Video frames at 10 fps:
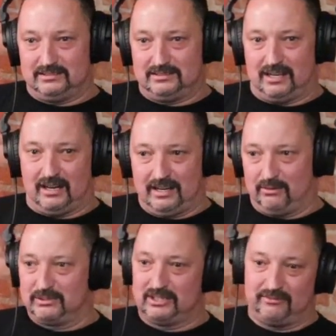Todd
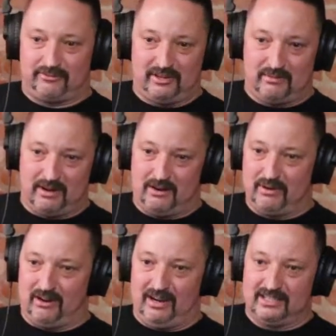Edwards, a good friend of mine, we
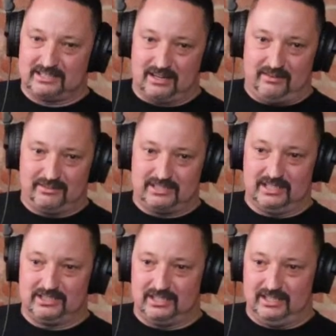all had this
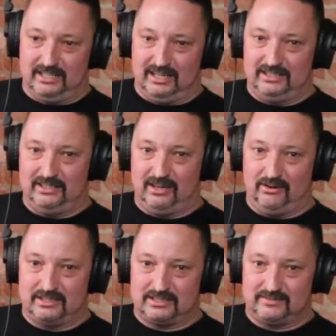conversation, and you know,
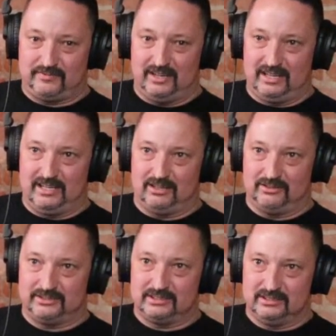it's funny
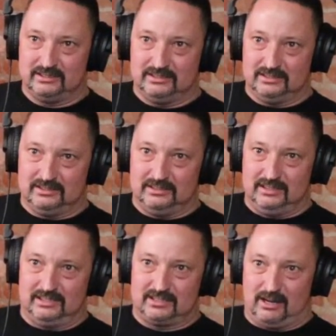because
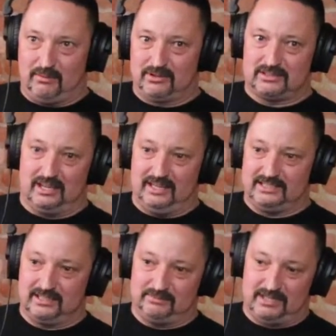it's almost like
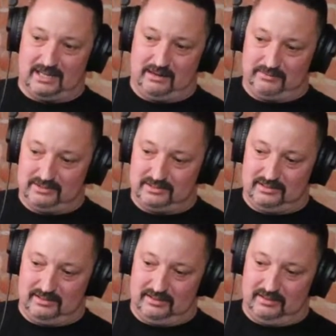sometimes
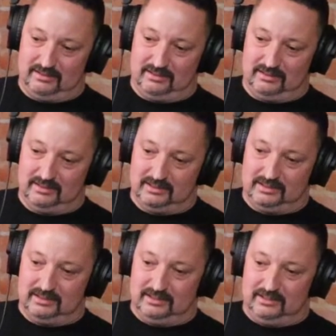
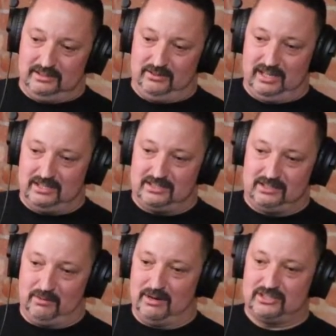you get
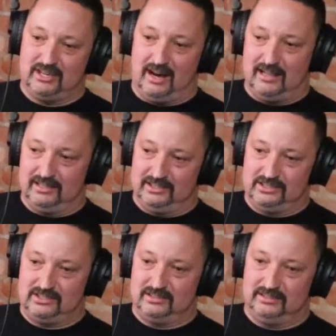so much
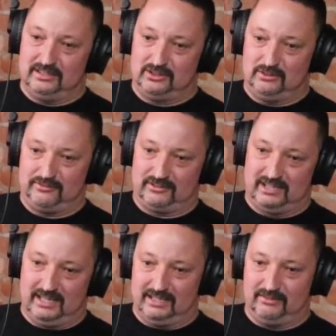knowledge that you
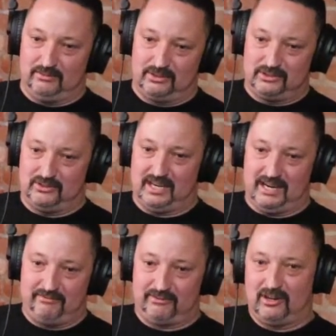forget what you
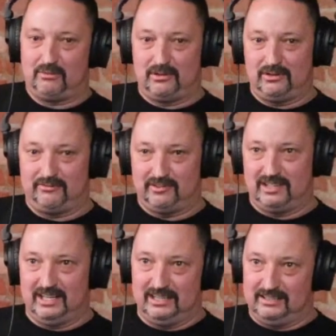came from, or you
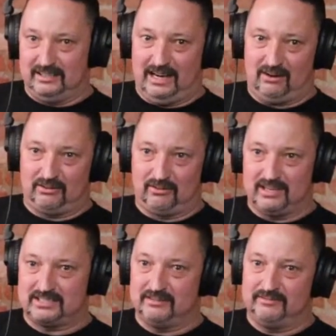forget how
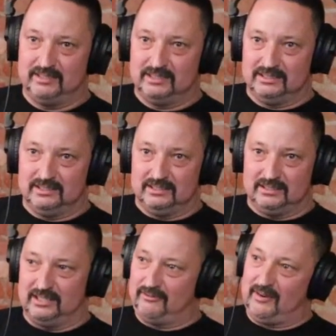aggressive
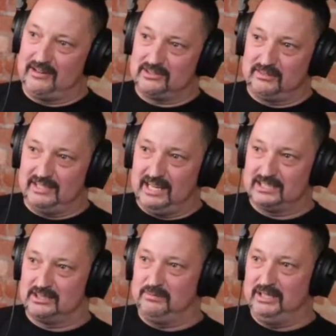that the fire service has
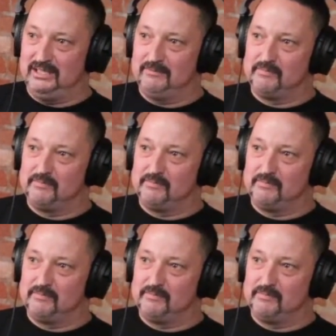to be.